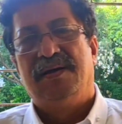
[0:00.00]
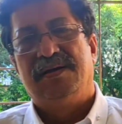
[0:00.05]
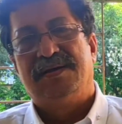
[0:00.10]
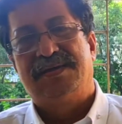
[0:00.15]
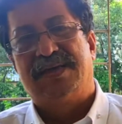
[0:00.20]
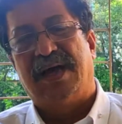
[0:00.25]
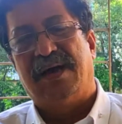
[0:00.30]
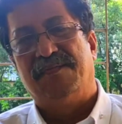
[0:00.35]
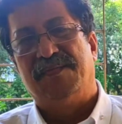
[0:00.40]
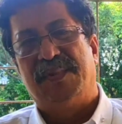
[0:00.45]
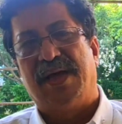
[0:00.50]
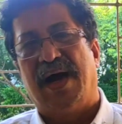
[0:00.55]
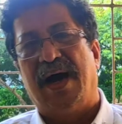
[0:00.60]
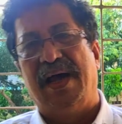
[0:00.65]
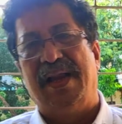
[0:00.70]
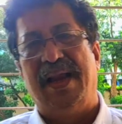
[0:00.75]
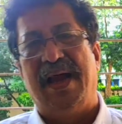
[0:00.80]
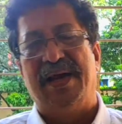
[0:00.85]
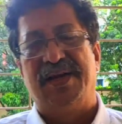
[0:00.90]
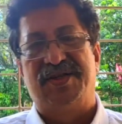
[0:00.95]
some
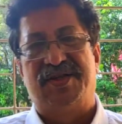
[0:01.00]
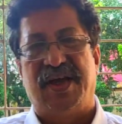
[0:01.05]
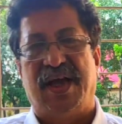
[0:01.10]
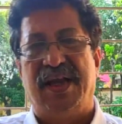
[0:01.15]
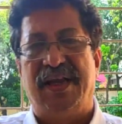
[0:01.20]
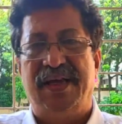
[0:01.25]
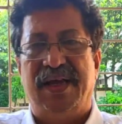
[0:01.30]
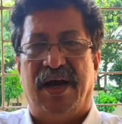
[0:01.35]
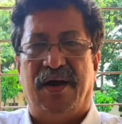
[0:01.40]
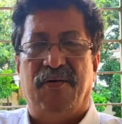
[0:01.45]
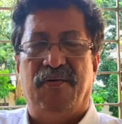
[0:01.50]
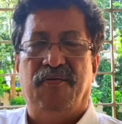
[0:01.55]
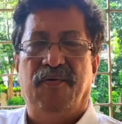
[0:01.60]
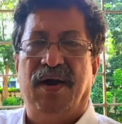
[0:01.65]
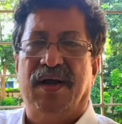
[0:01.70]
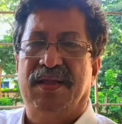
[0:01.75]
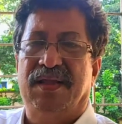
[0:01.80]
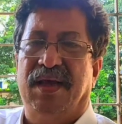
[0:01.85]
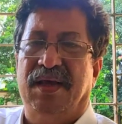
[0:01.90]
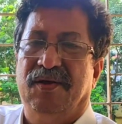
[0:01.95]
islands area
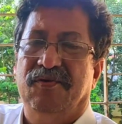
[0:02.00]
where the